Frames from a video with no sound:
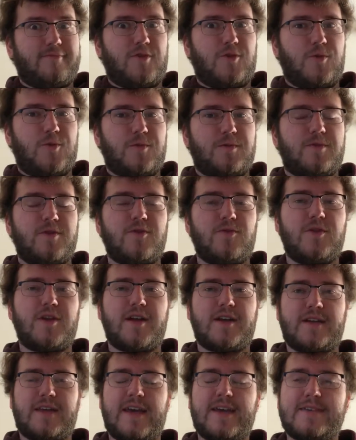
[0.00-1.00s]
who
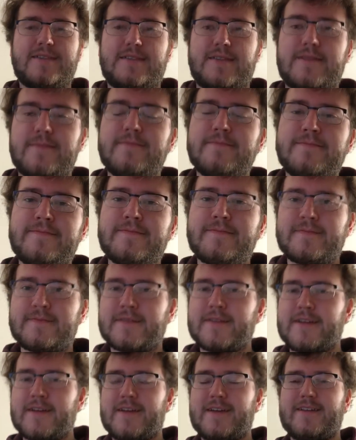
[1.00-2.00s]
done guessed it,
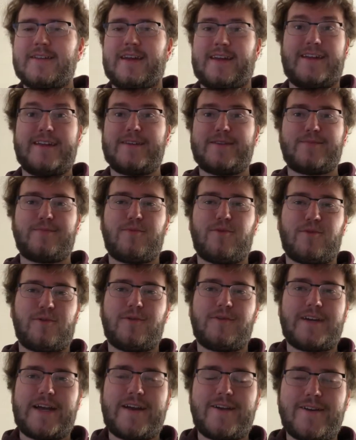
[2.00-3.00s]
that his
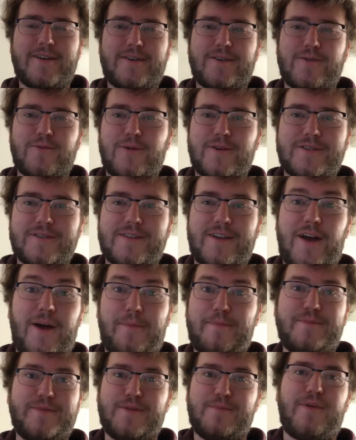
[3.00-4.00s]
moral character wasn't
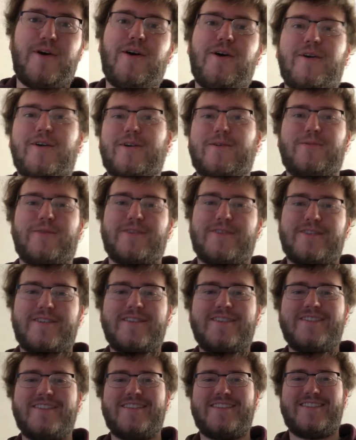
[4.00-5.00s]
up to par with
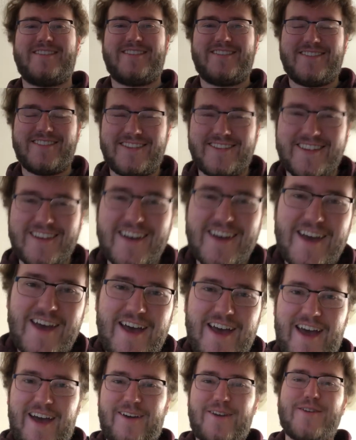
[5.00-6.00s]

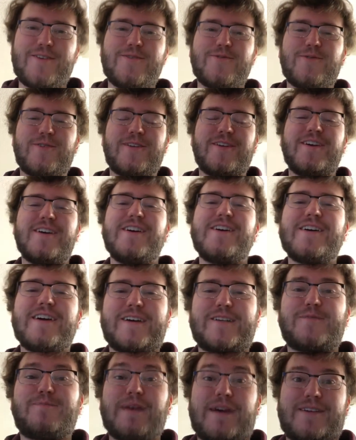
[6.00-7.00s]
how he would
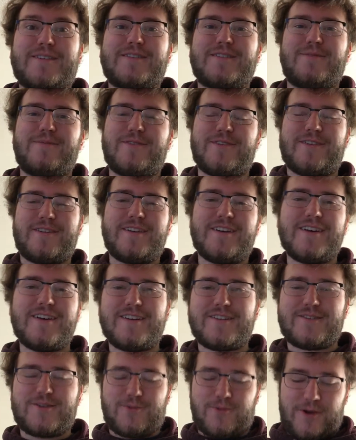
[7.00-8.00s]
expect someone
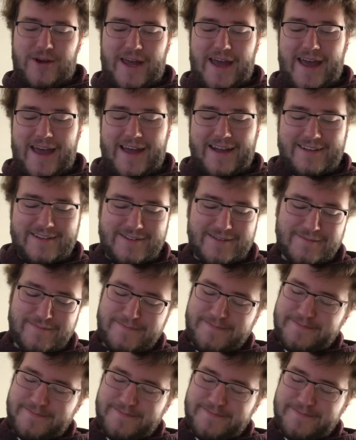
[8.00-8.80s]
to react,